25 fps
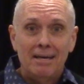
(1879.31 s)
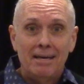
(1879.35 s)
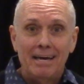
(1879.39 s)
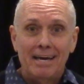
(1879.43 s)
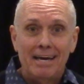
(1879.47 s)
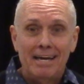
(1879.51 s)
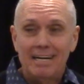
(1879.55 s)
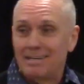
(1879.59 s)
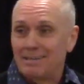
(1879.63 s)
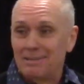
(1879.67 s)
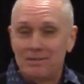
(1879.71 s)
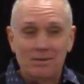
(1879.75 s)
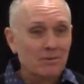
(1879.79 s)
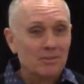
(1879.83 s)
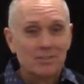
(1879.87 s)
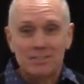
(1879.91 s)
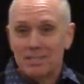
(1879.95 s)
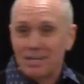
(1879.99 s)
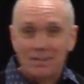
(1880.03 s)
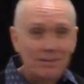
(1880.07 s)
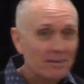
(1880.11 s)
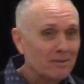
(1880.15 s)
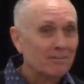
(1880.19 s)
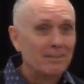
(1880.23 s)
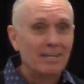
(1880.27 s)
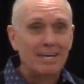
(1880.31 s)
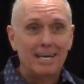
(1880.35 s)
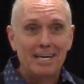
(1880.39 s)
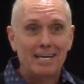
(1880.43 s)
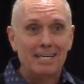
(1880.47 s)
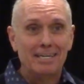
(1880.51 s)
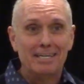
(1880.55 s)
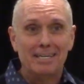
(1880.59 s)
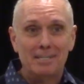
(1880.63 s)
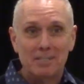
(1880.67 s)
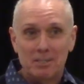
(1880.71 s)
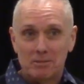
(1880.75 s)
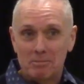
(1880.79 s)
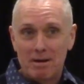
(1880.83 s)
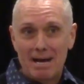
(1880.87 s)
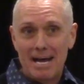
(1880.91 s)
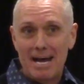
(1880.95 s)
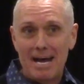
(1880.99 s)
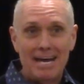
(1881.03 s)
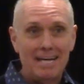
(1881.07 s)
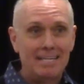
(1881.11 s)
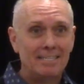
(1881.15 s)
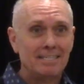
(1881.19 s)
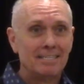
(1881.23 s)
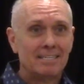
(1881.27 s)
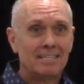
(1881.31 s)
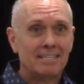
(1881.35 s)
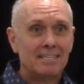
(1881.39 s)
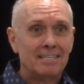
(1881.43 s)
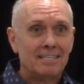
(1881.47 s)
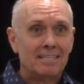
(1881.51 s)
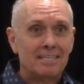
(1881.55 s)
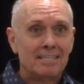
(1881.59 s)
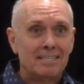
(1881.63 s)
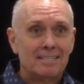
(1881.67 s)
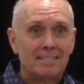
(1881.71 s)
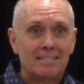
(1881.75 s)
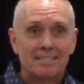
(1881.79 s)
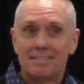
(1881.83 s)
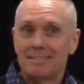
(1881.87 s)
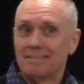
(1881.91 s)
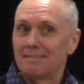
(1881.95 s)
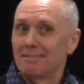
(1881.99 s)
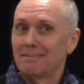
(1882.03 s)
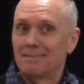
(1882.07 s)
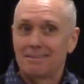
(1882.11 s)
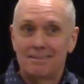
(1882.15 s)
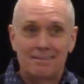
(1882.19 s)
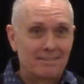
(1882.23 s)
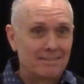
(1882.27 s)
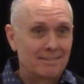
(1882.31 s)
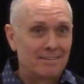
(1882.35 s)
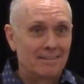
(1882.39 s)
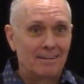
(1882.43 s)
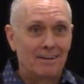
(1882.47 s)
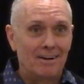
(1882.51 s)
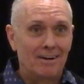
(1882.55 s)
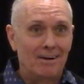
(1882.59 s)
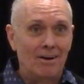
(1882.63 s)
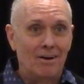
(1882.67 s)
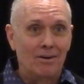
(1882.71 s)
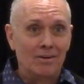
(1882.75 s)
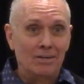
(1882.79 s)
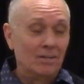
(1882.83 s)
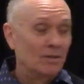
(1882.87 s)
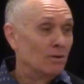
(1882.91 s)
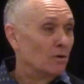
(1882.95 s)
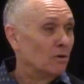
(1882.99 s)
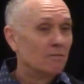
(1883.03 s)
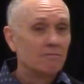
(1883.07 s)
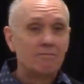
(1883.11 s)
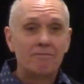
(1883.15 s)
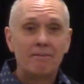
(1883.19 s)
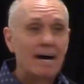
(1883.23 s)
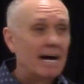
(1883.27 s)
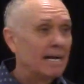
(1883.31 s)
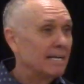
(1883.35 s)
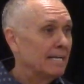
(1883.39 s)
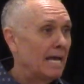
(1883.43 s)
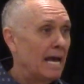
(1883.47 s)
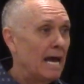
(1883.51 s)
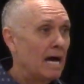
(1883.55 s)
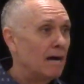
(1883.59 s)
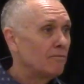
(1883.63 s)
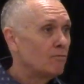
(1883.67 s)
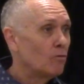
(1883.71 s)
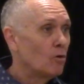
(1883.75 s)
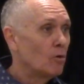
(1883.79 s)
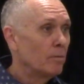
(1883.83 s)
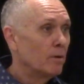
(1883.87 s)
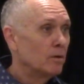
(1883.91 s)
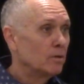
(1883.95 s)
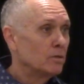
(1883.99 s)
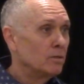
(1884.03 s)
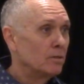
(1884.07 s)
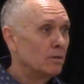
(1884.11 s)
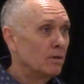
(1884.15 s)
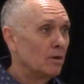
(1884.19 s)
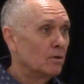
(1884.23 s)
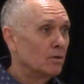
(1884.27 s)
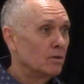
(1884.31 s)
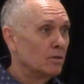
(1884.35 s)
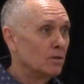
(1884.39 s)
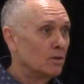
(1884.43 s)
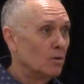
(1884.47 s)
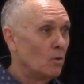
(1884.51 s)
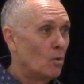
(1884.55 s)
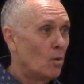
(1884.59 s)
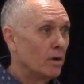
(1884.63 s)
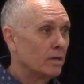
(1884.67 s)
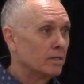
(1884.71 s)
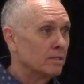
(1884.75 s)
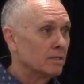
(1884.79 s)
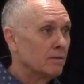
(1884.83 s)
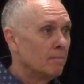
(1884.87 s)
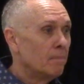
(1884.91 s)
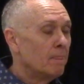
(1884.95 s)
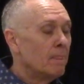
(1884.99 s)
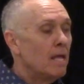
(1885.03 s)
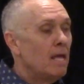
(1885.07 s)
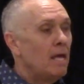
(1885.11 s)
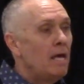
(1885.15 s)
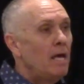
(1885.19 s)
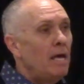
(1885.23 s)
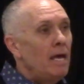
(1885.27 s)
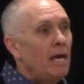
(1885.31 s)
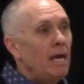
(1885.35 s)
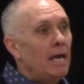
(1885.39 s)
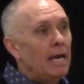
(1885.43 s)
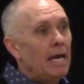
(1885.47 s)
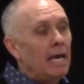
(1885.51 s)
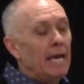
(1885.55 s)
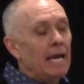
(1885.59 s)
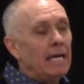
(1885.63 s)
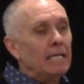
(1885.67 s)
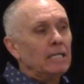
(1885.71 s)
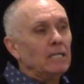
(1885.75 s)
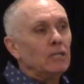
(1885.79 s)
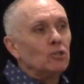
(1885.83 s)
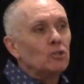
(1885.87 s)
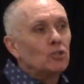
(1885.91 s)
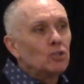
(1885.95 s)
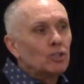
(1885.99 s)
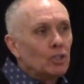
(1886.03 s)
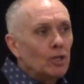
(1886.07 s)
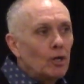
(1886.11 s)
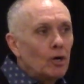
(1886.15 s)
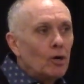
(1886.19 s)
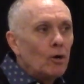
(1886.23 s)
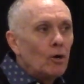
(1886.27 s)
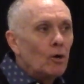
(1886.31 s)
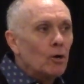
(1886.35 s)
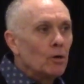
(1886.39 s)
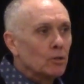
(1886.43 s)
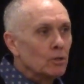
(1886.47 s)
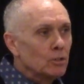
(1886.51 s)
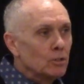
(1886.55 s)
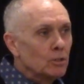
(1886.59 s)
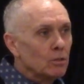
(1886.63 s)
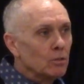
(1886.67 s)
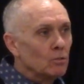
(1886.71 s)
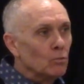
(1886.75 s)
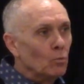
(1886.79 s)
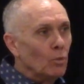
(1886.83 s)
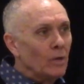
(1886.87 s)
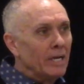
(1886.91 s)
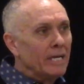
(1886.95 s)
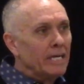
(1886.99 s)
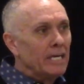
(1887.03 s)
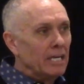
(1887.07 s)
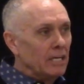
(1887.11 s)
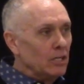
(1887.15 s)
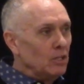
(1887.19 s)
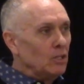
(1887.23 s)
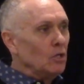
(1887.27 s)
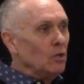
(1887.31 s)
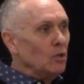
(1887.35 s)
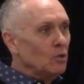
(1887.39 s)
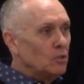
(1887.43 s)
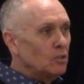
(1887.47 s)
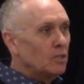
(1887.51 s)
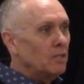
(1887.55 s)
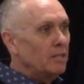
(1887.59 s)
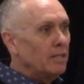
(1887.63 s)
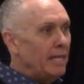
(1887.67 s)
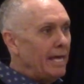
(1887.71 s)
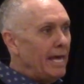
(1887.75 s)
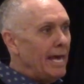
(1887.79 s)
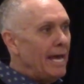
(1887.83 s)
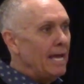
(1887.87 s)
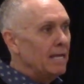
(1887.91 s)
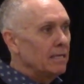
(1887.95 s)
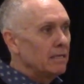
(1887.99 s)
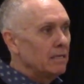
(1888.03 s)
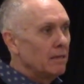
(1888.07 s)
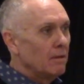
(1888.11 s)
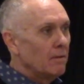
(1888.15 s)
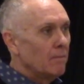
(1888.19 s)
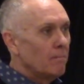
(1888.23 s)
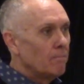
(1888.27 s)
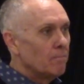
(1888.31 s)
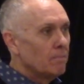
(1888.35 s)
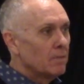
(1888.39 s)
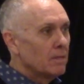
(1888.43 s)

And you're sitting there thinking in your mind, are you going to find out for her? Are you, are you going to? And in church, we get used to that.